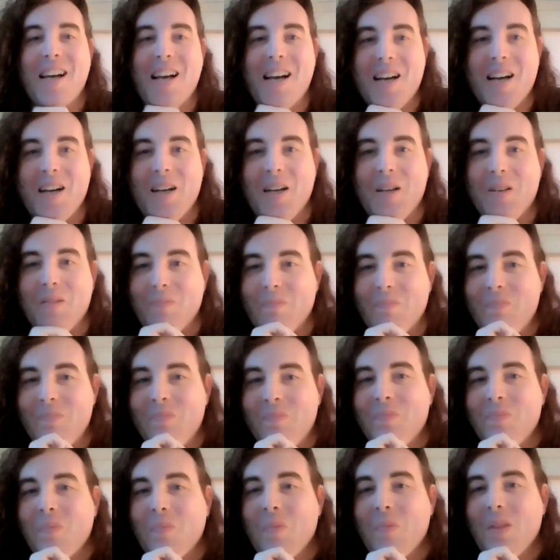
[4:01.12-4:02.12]
So
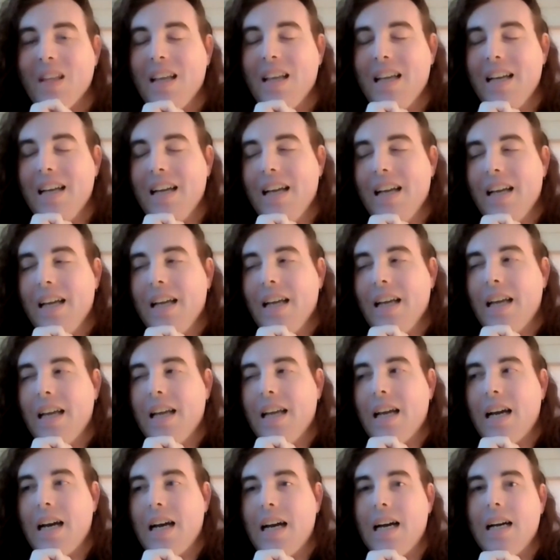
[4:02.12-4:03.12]

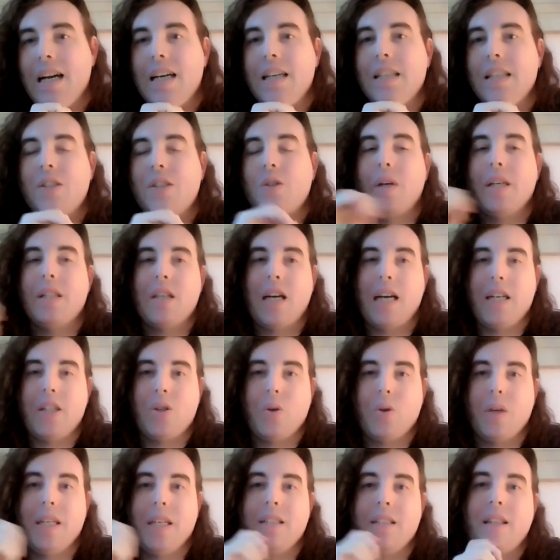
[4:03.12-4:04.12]
I
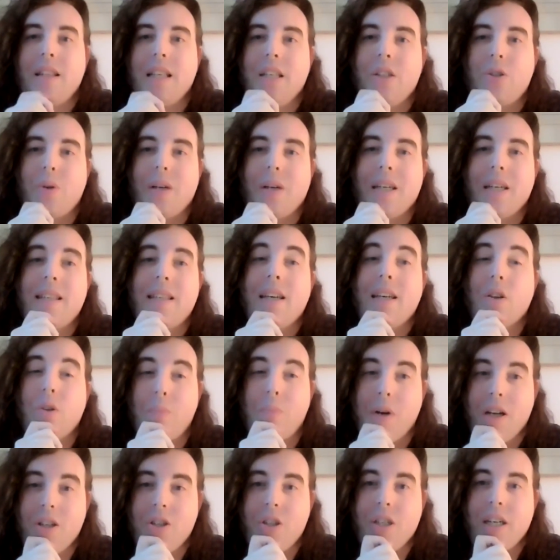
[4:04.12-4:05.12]
joined the Trans
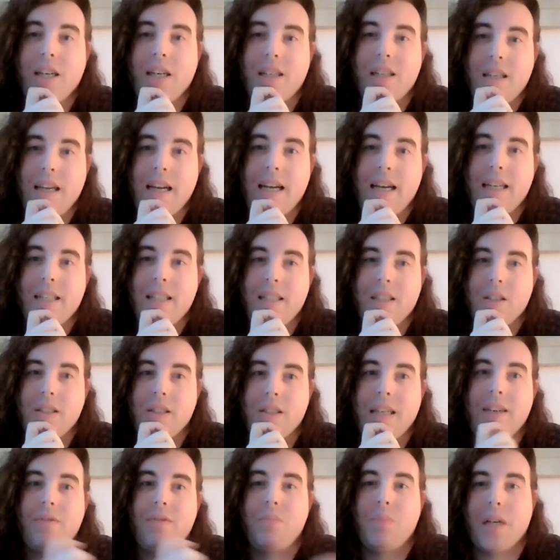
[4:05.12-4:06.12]
Health Project at
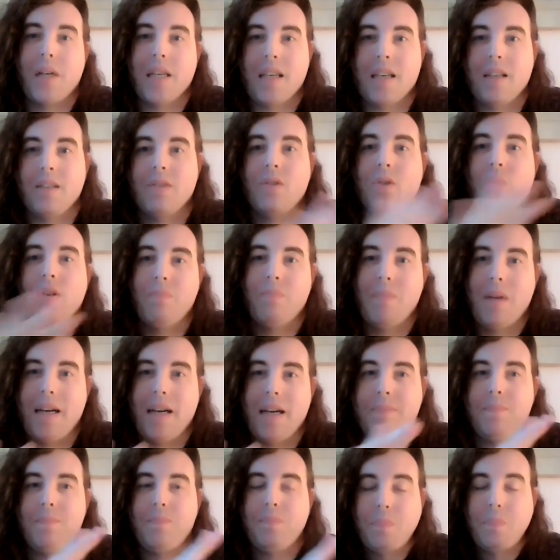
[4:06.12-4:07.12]
TLDEF, bringing sort of
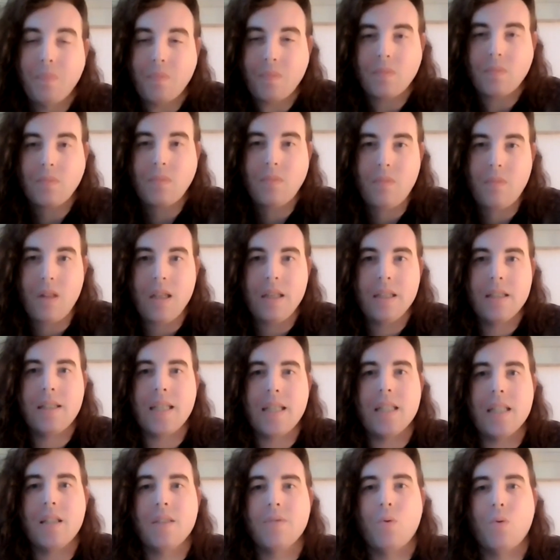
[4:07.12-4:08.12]
my
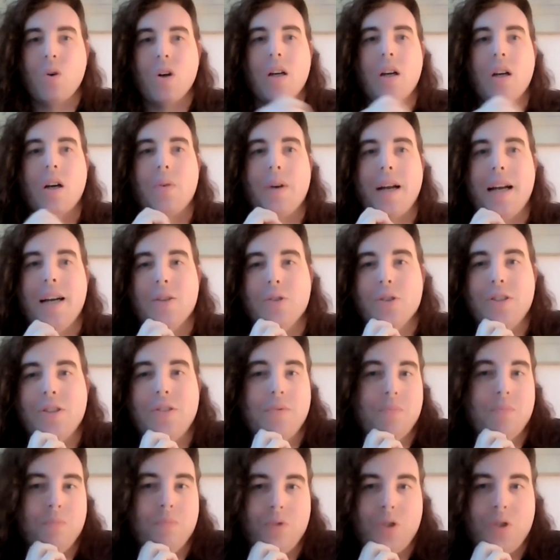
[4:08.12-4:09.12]
extensive work around
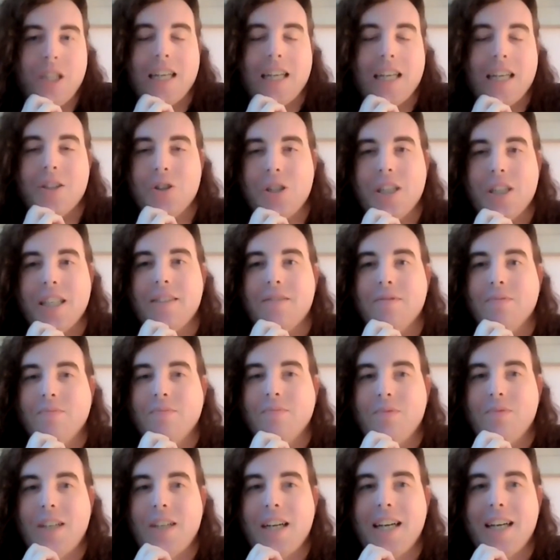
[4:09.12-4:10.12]
challenging
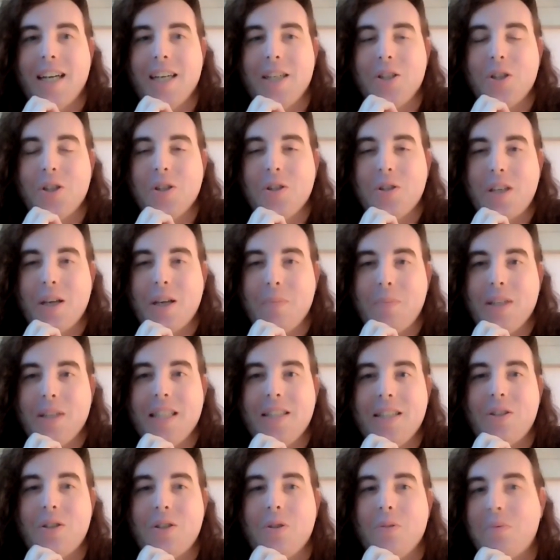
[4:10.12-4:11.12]
insurance
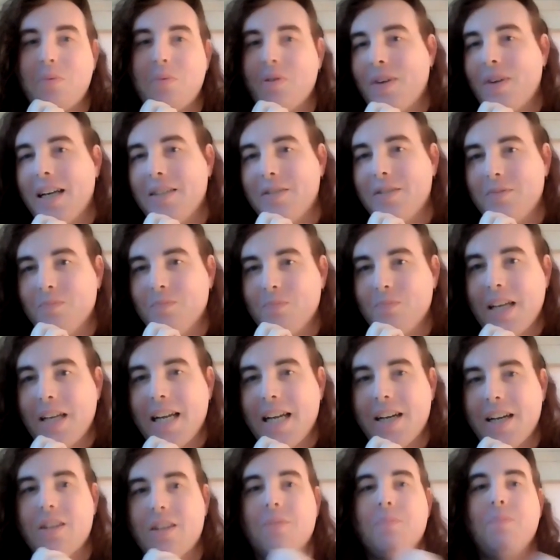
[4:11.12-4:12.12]
companies to provide
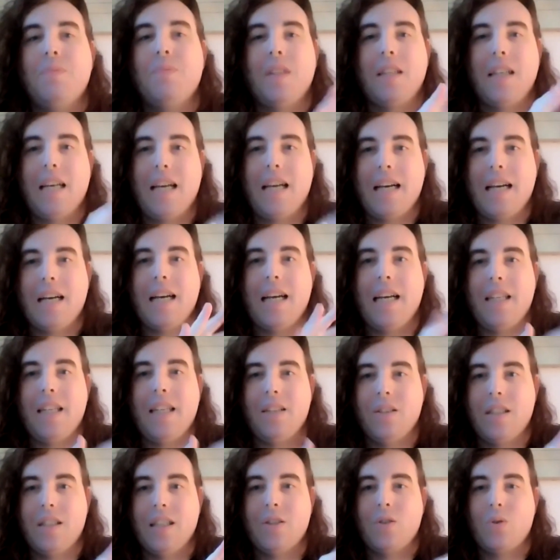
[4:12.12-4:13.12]
care
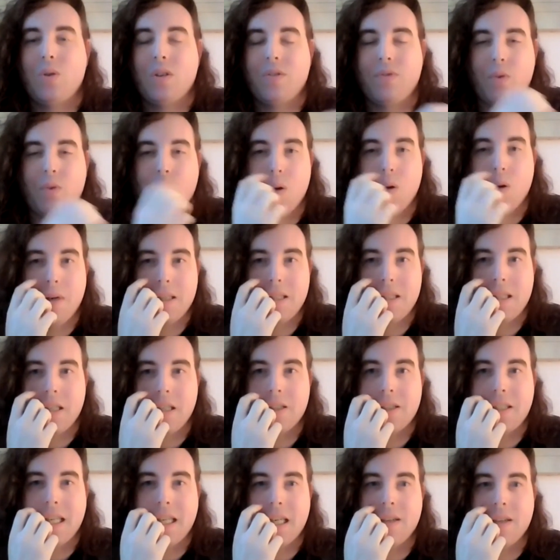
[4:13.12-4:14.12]
and sort of a robust
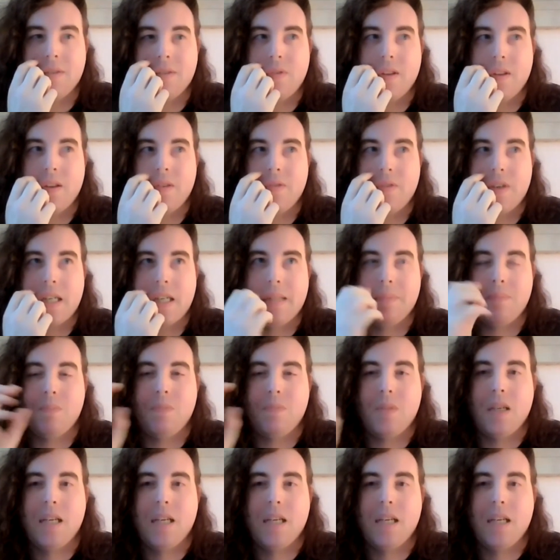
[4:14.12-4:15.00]
understanding of the